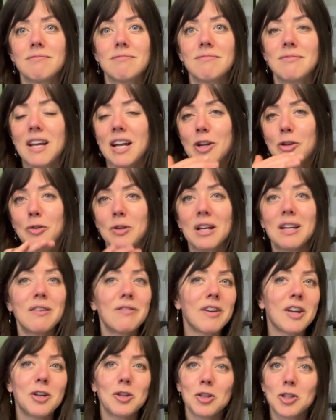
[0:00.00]
That
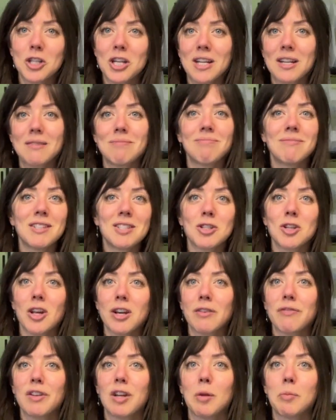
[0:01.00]
creative energy is not
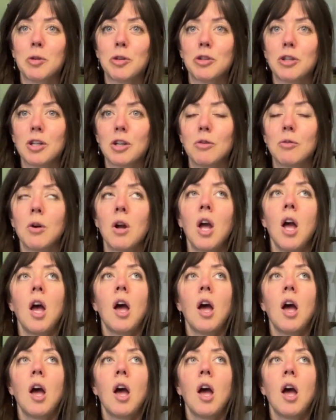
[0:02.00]
available to you.